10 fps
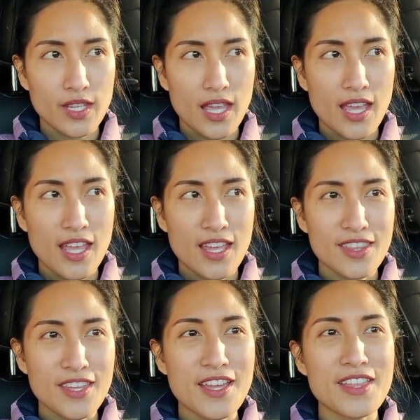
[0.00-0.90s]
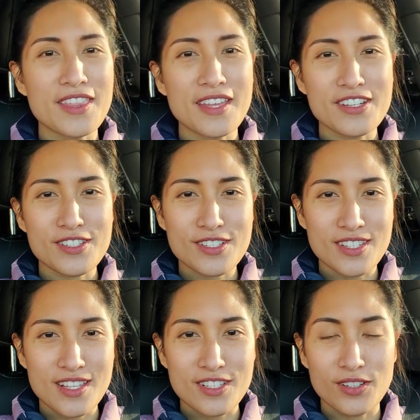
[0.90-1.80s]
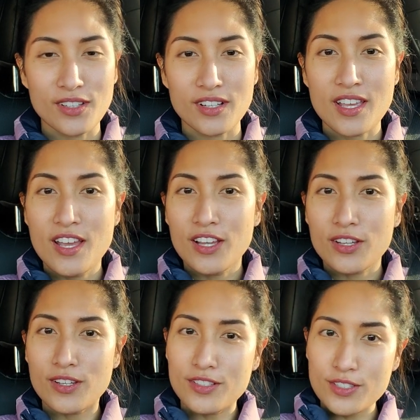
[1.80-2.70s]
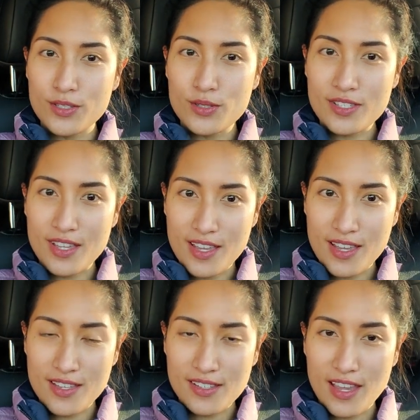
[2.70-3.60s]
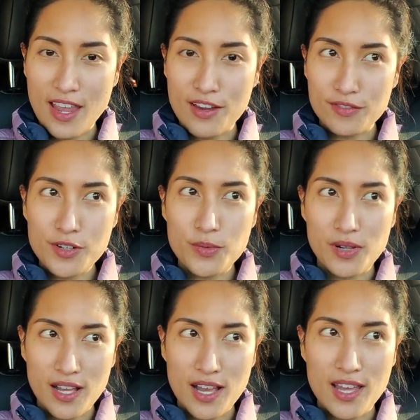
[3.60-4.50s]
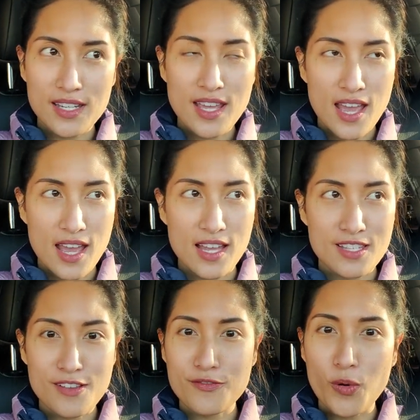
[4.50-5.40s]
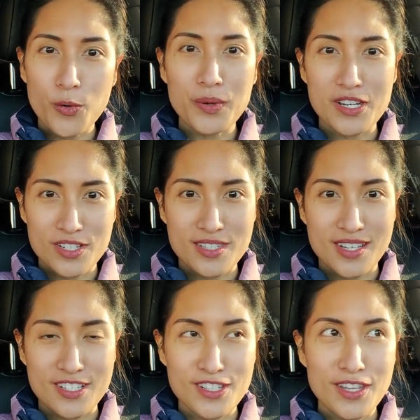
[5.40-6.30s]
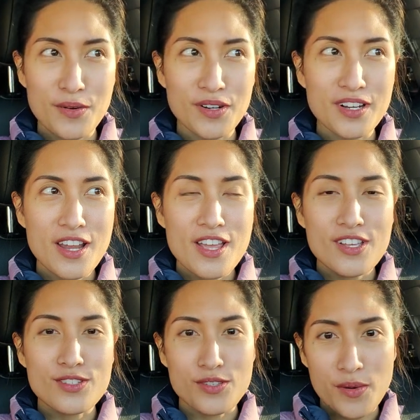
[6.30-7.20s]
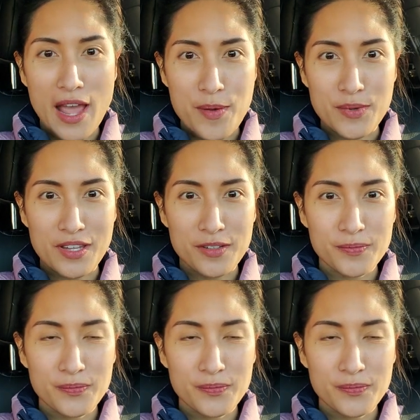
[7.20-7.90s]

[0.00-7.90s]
And she says, look, good news is everyone has 4 patients each, and they were so happy.